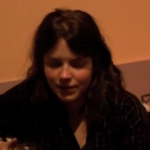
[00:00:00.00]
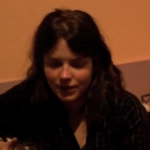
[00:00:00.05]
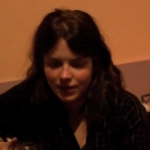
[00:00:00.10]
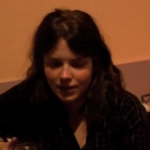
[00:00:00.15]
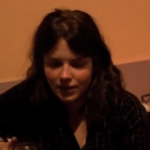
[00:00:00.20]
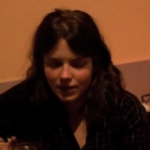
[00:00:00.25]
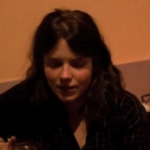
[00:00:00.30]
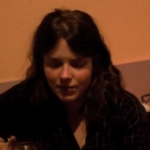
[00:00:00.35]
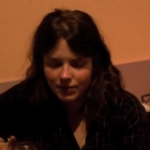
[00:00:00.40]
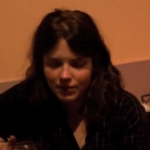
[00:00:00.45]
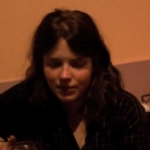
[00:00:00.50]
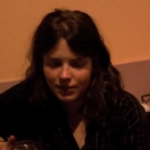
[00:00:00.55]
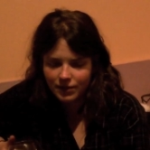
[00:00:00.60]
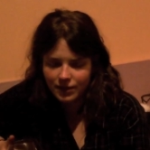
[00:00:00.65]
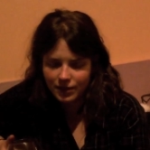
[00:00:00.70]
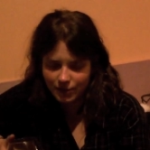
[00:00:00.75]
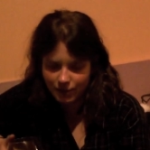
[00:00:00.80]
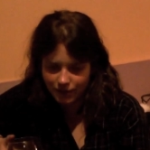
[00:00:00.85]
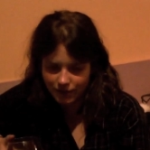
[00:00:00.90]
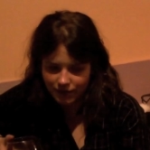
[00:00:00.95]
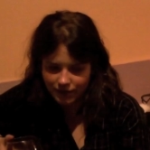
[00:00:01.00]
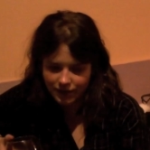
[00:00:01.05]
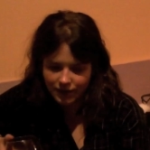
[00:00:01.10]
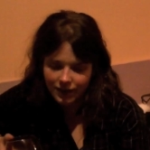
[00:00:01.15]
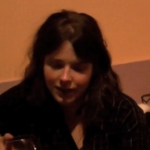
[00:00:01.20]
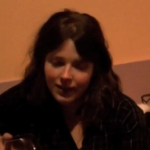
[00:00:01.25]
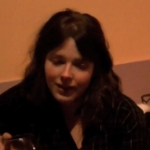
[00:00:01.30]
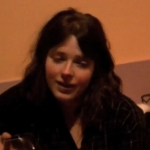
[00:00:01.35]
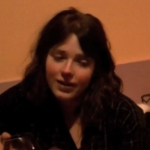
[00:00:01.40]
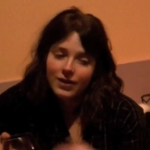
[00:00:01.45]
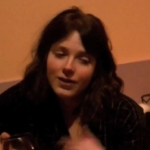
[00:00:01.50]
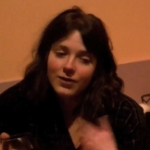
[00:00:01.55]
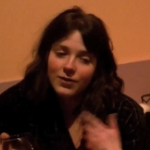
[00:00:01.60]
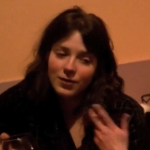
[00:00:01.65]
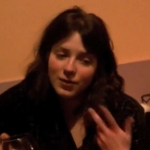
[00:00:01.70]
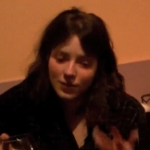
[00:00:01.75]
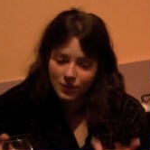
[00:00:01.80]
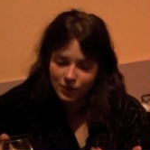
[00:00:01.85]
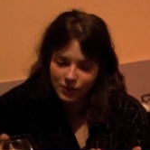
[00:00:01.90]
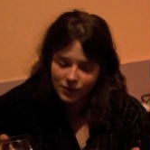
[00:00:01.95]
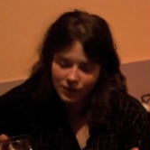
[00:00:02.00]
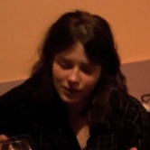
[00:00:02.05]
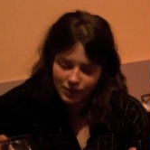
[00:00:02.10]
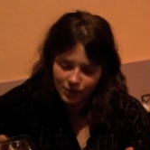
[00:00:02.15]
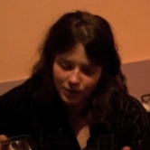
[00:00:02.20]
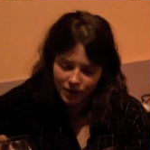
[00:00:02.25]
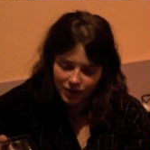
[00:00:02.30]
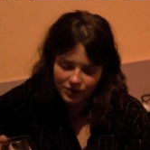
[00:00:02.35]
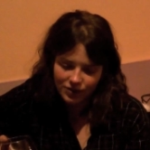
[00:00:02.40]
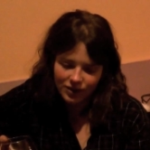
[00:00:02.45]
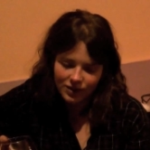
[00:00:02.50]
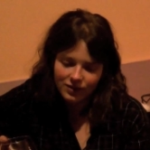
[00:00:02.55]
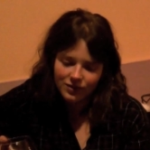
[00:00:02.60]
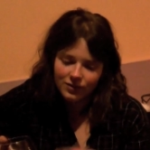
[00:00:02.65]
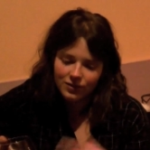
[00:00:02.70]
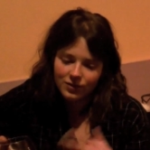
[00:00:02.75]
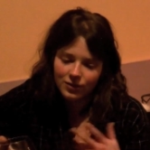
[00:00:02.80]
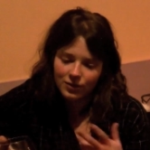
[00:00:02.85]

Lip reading: Anyways, so this is a project, and